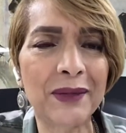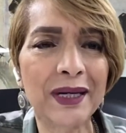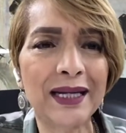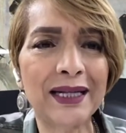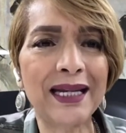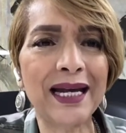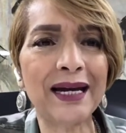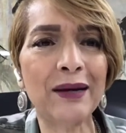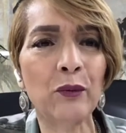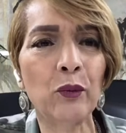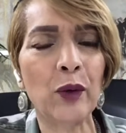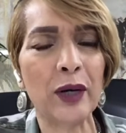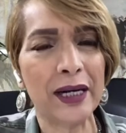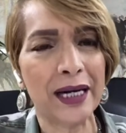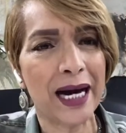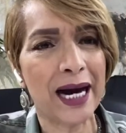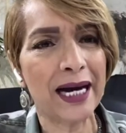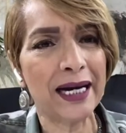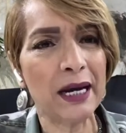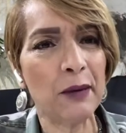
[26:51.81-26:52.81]
that what
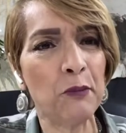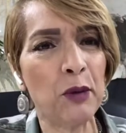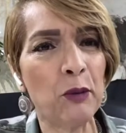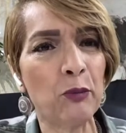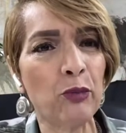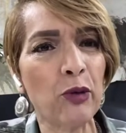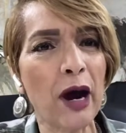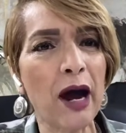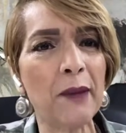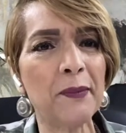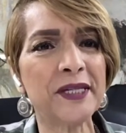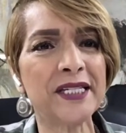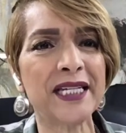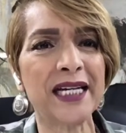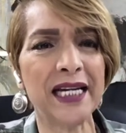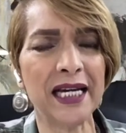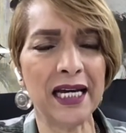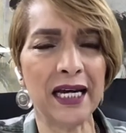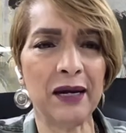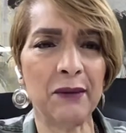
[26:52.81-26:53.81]
God had been promising
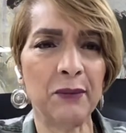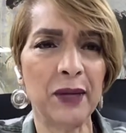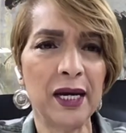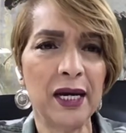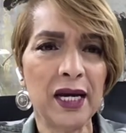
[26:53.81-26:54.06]
him.